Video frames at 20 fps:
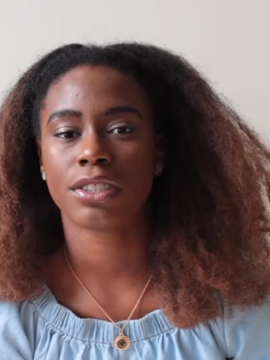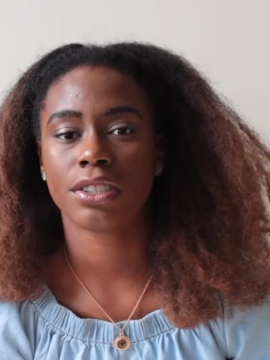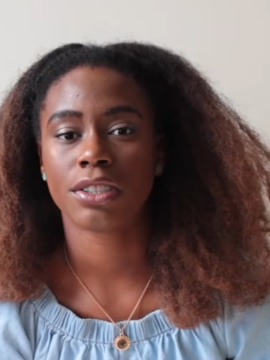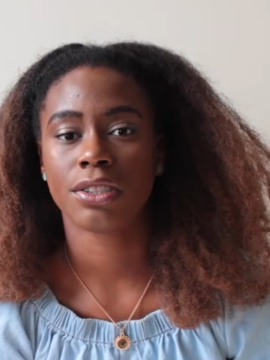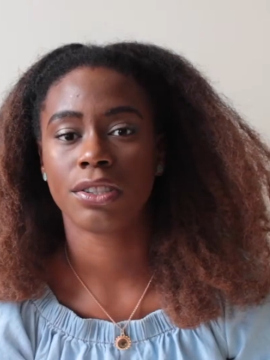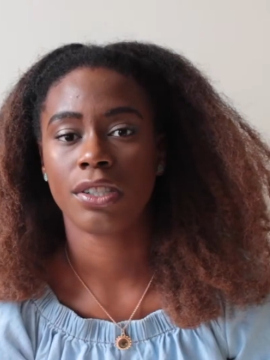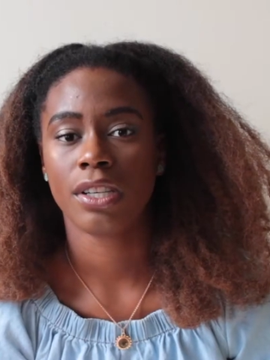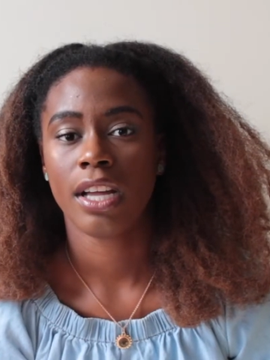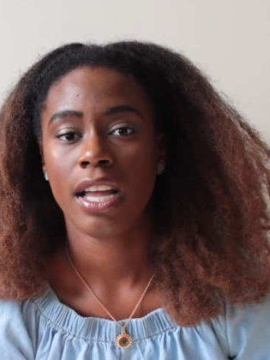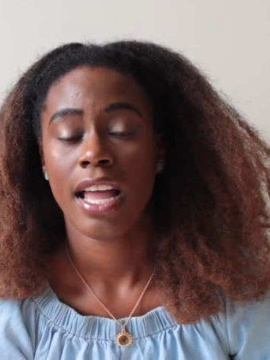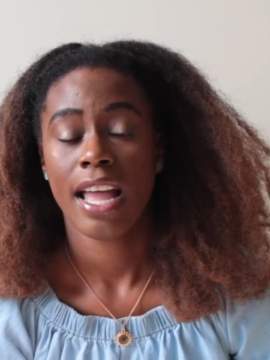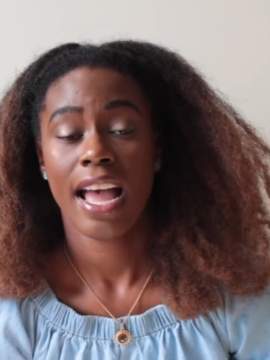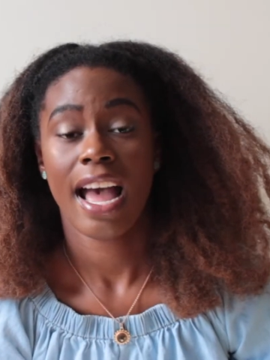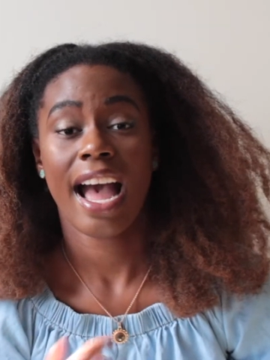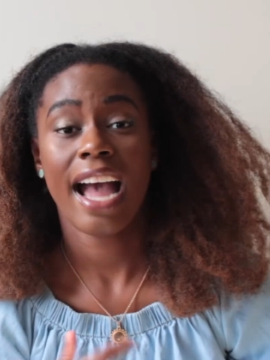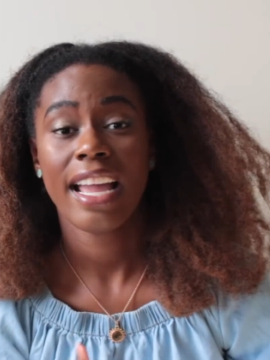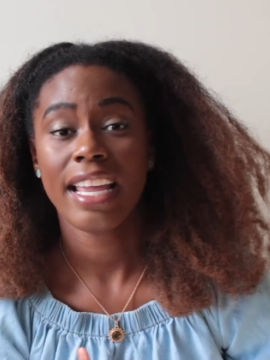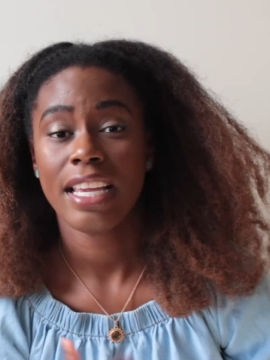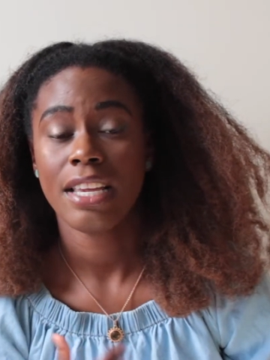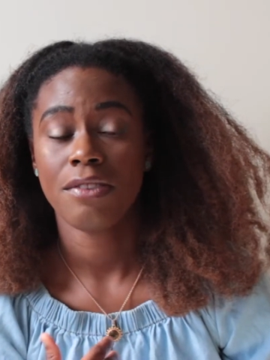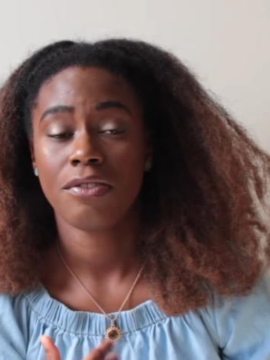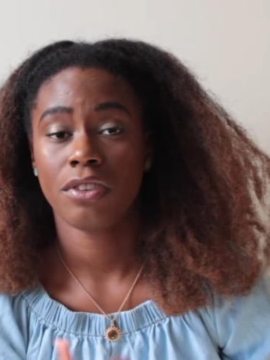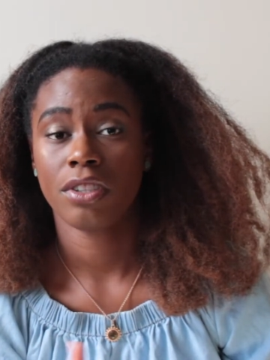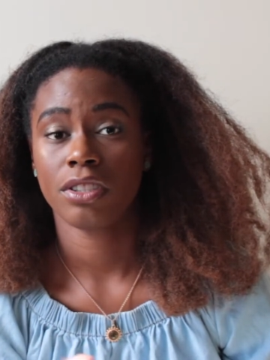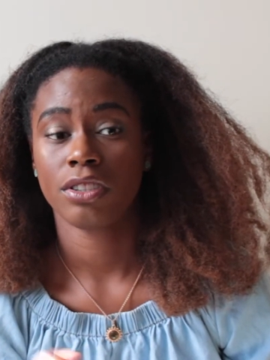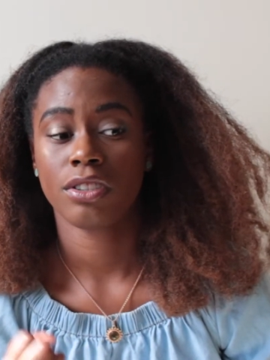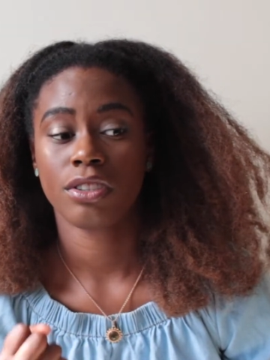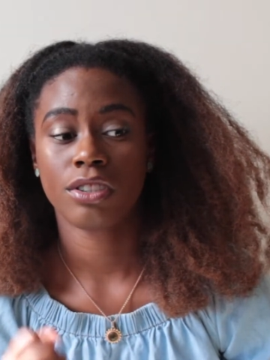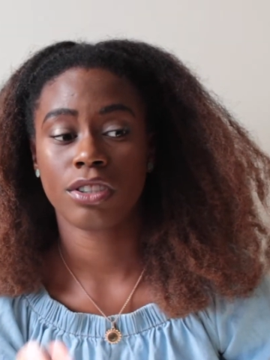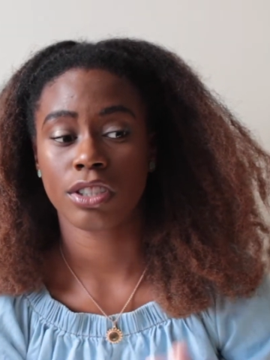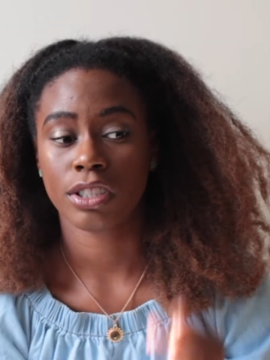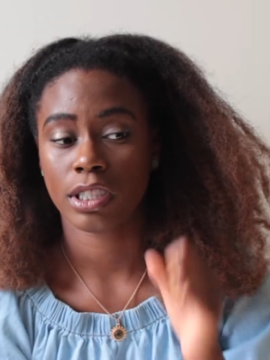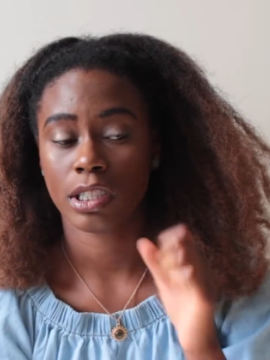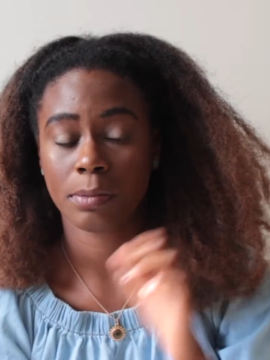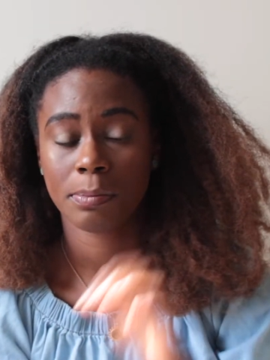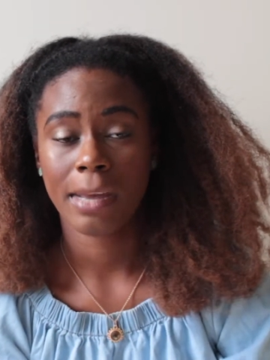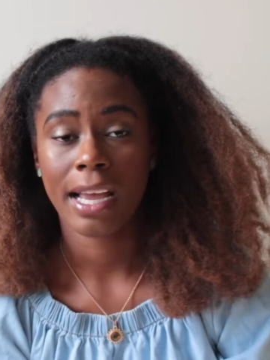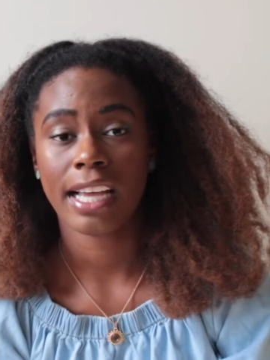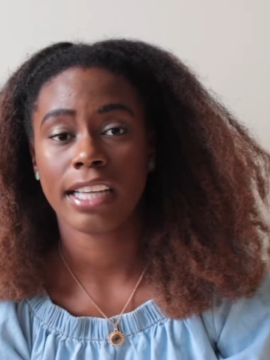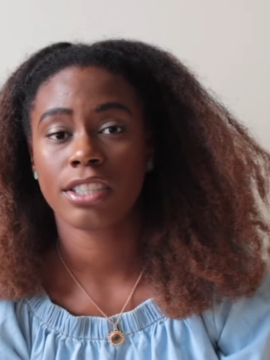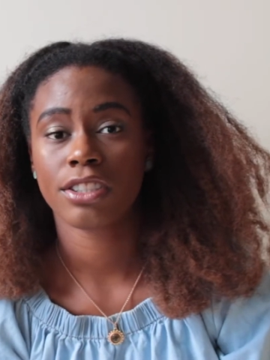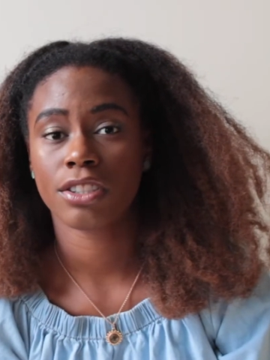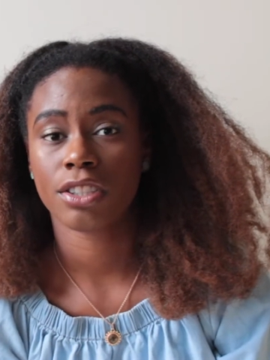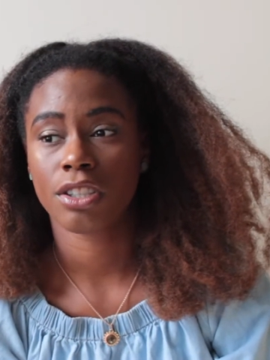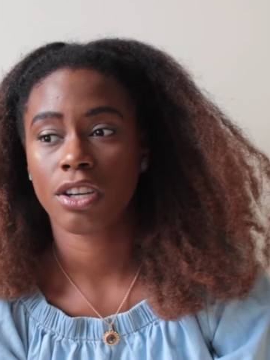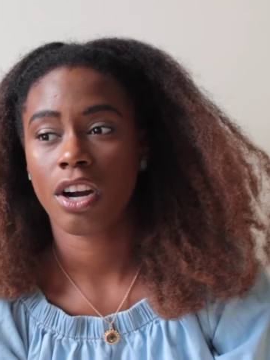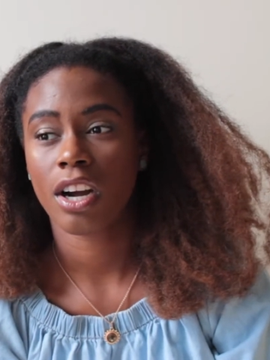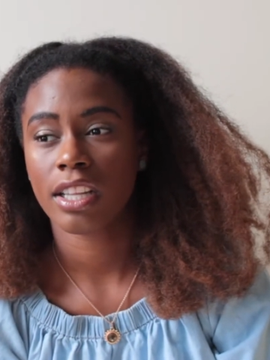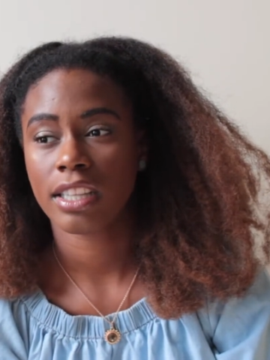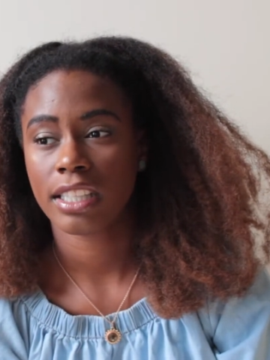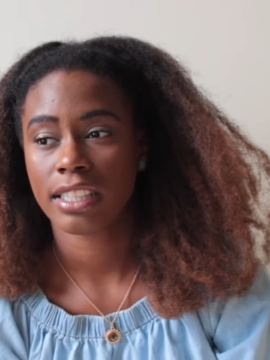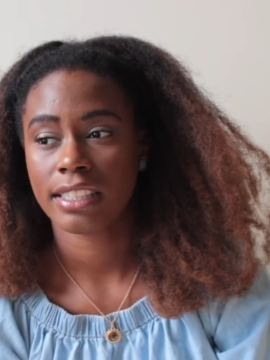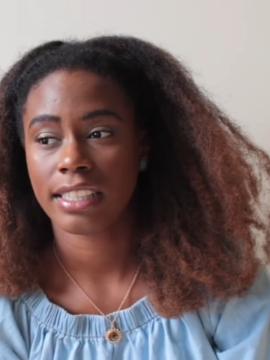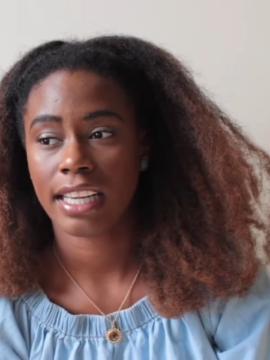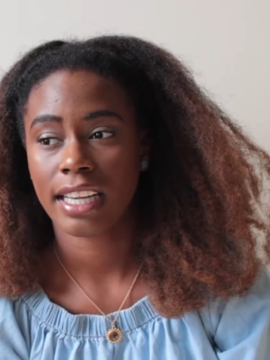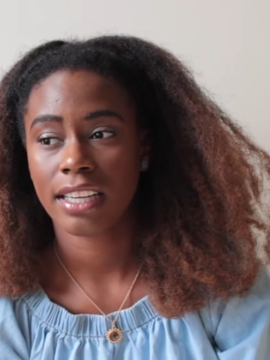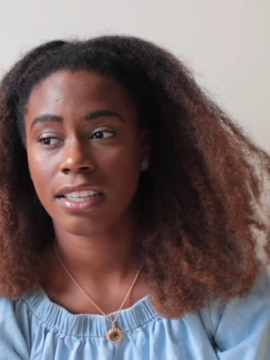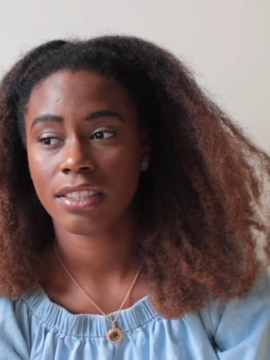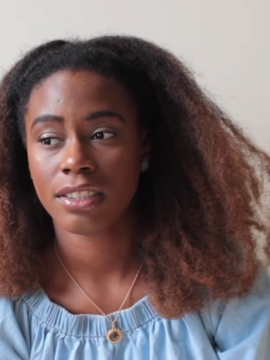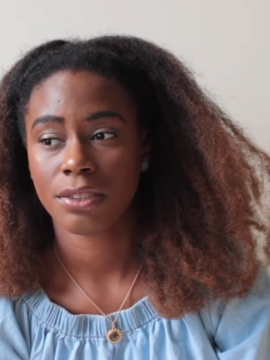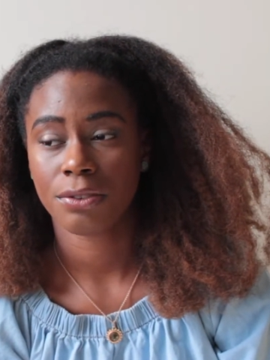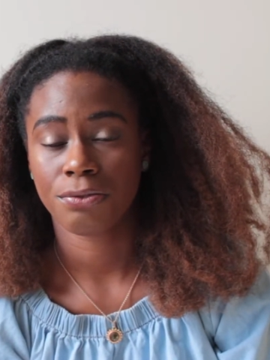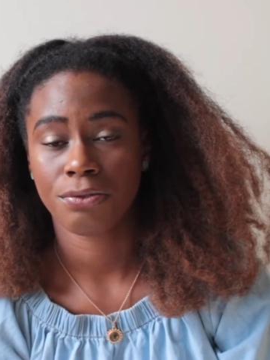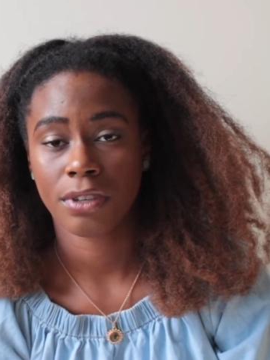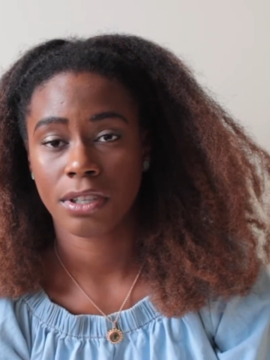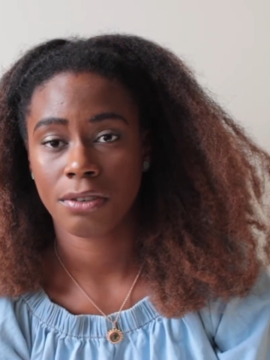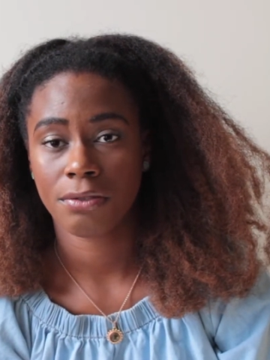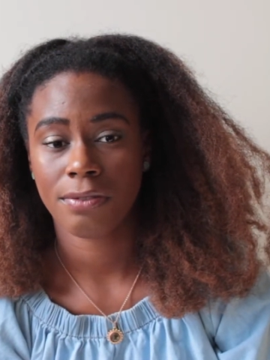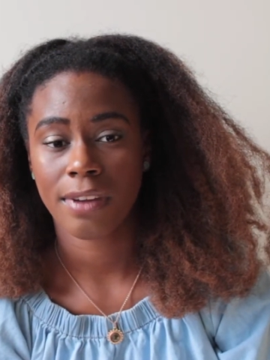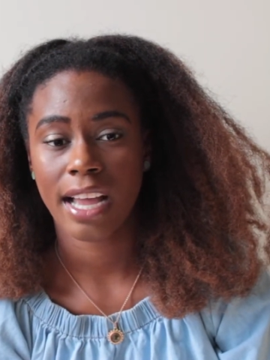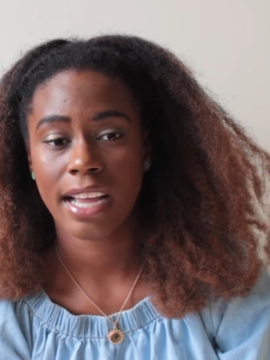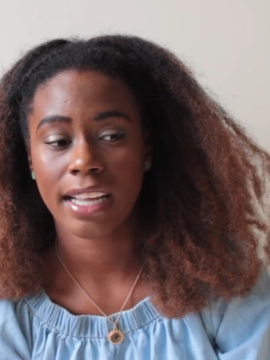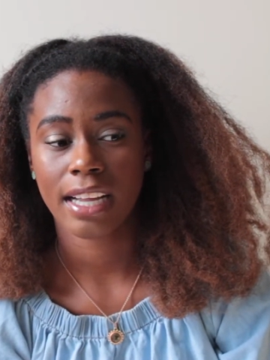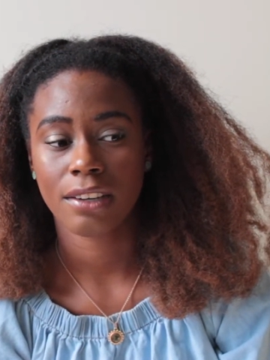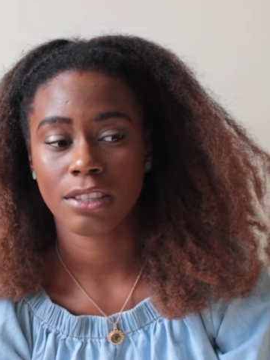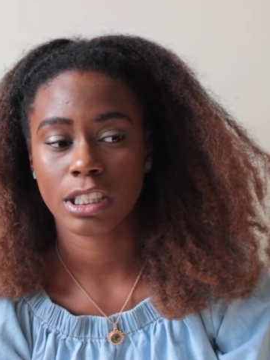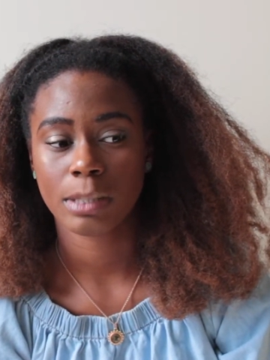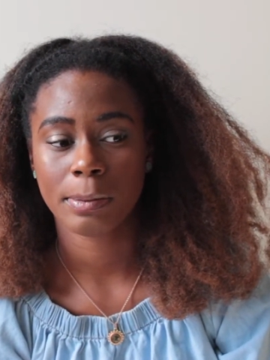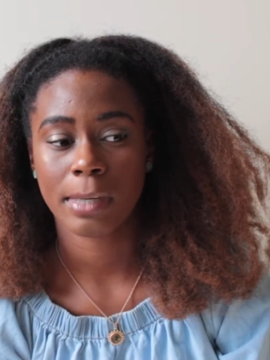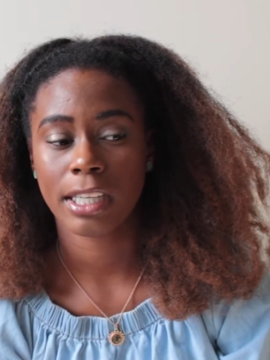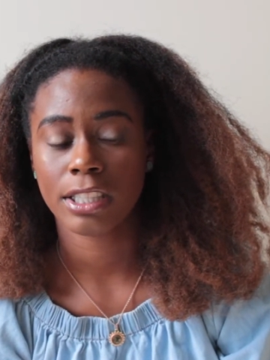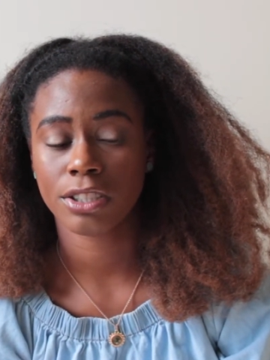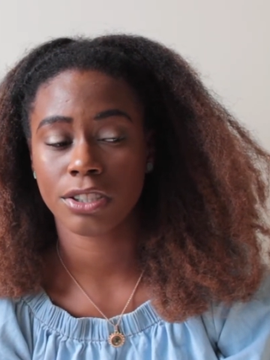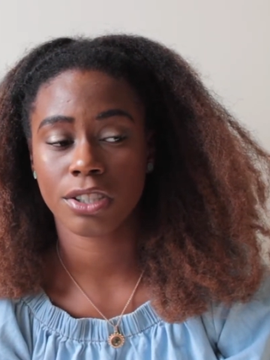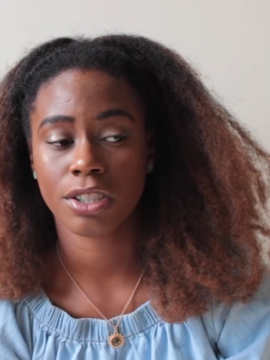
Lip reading: do. I even just smash the garlic down. As a fun fact, I'll smash